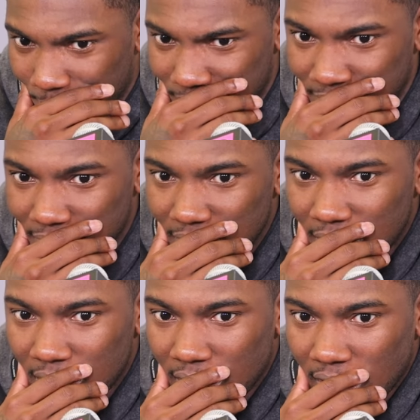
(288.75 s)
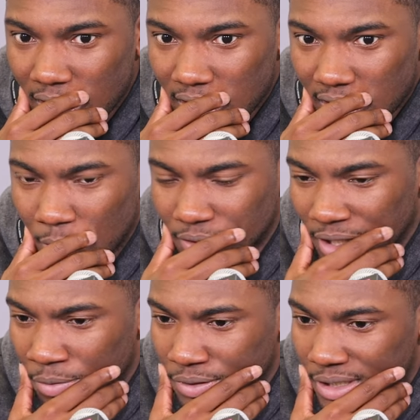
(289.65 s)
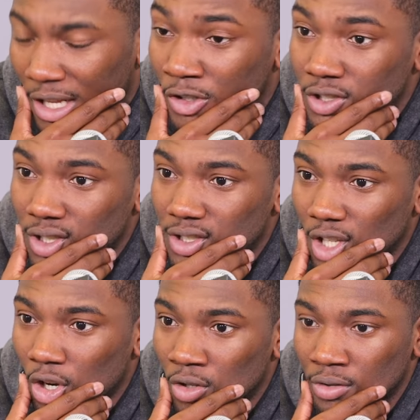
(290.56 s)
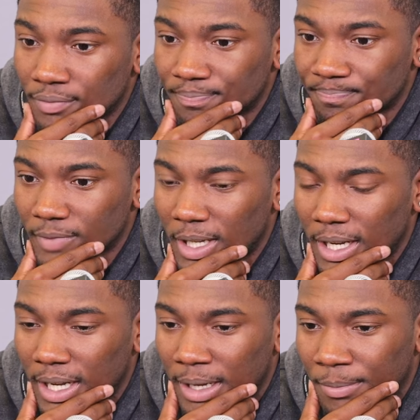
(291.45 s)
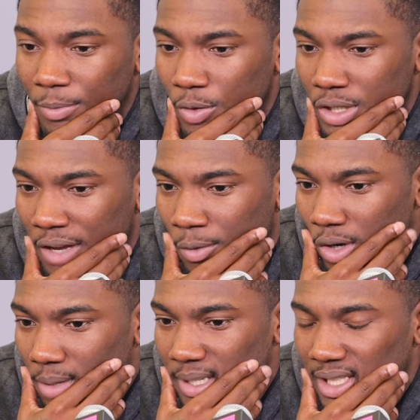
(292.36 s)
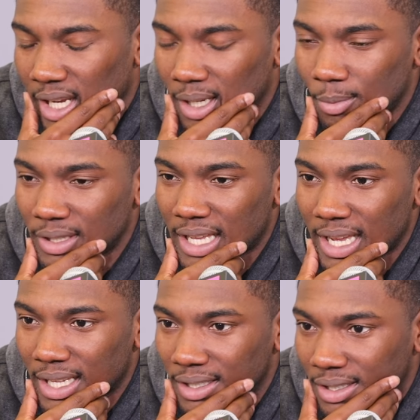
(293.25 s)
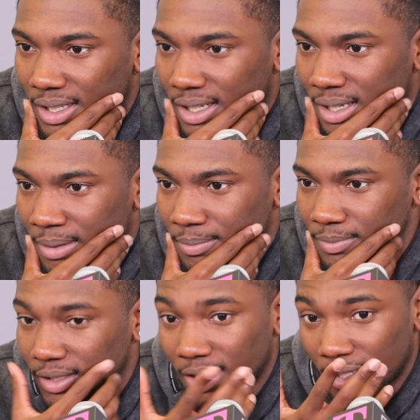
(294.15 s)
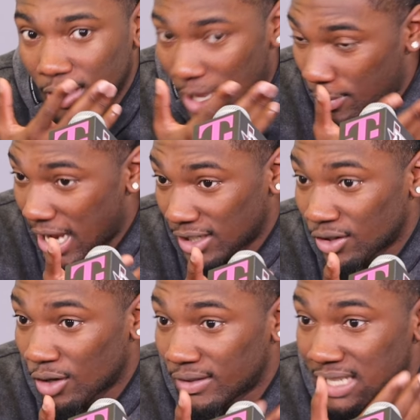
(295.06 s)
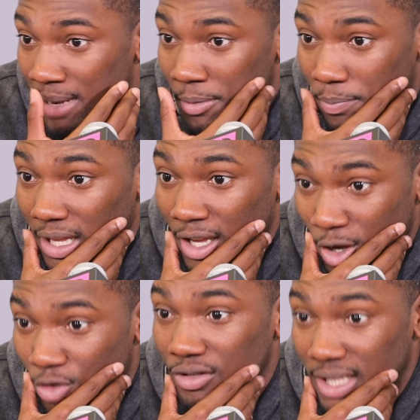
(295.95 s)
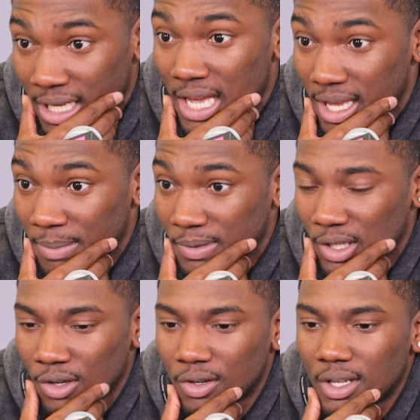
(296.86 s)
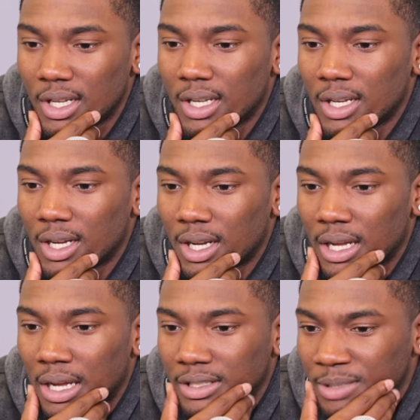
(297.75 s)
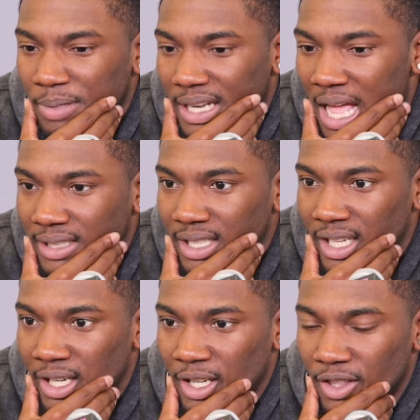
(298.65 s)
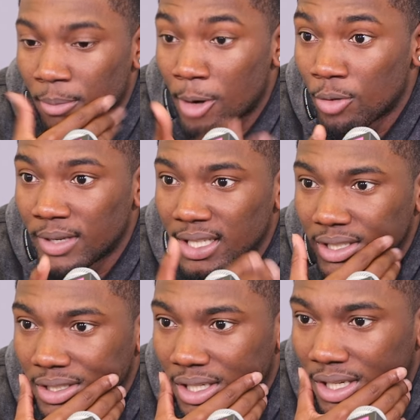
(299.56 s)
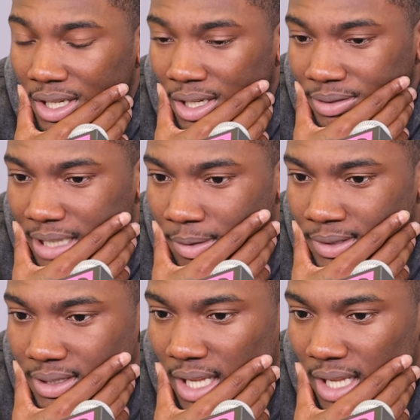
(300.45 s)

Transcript: I mean, it was it was close. So uh, we never want to be Jacob with that. Um, it turned like we had to go in overtime and play a whole nother game. So uh, just being locked in in the moment uh, that was